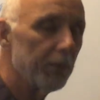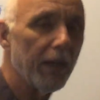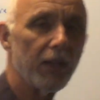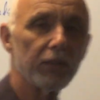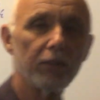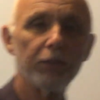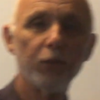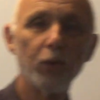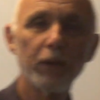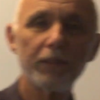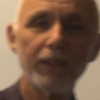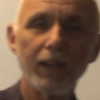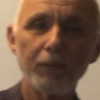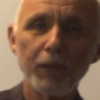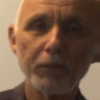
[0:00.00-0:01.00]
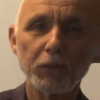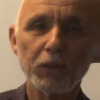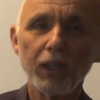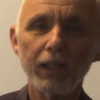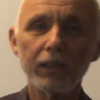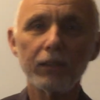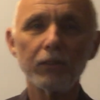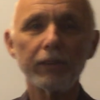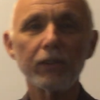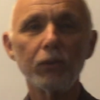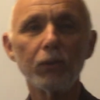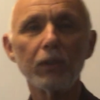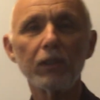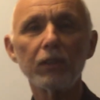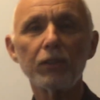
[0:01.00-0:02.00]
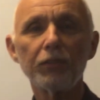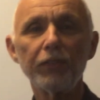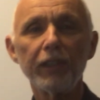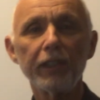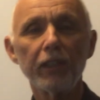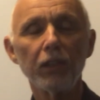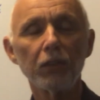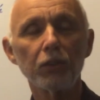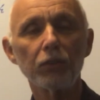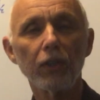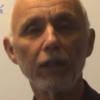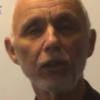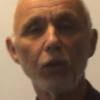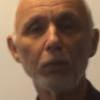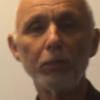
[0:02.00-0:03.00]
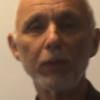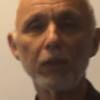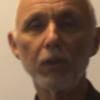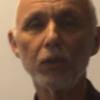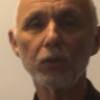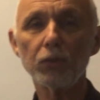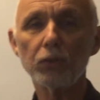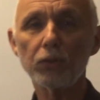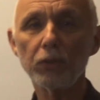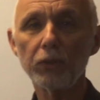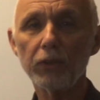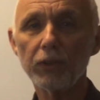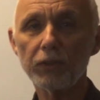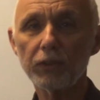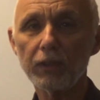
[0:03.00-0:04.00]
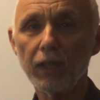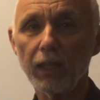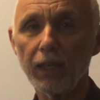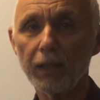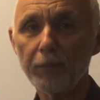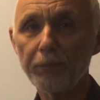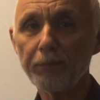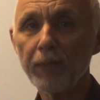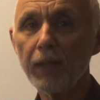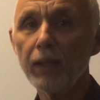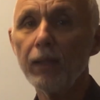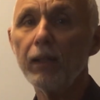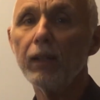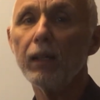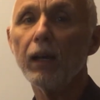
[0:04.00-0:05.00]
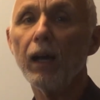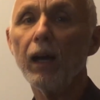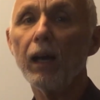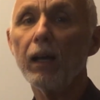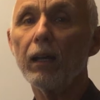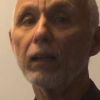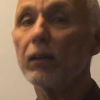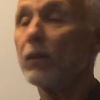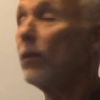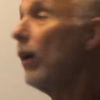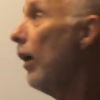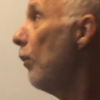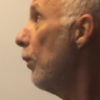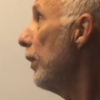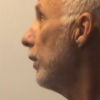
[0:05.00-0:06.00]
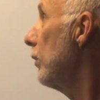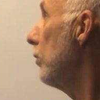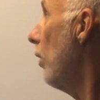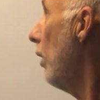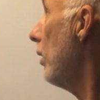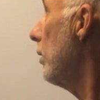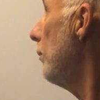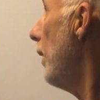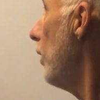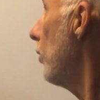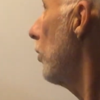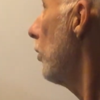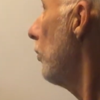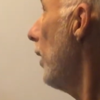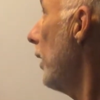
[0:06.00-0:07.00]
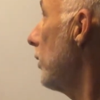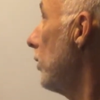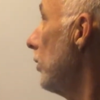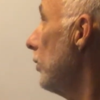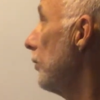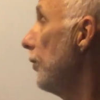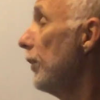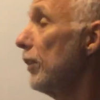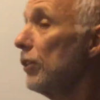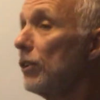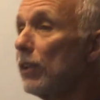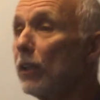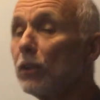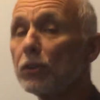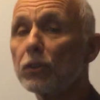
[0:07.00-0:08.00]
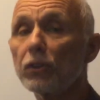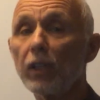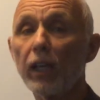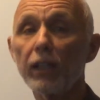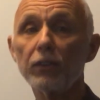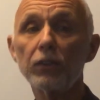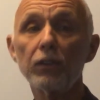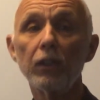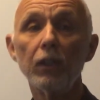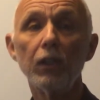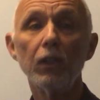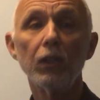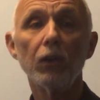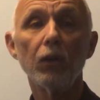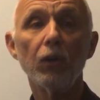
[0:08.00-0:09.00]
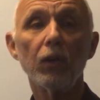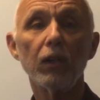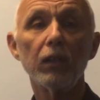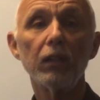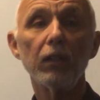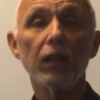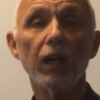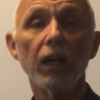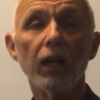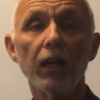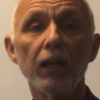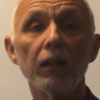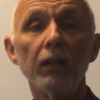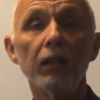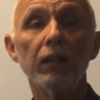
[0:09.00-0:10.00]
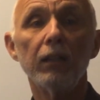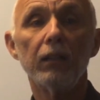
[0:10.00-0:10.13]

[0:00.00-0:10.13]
about the fourth time I'm trying to record this video, so I hope it goes through this time. I want to talk about corrections for the skills test on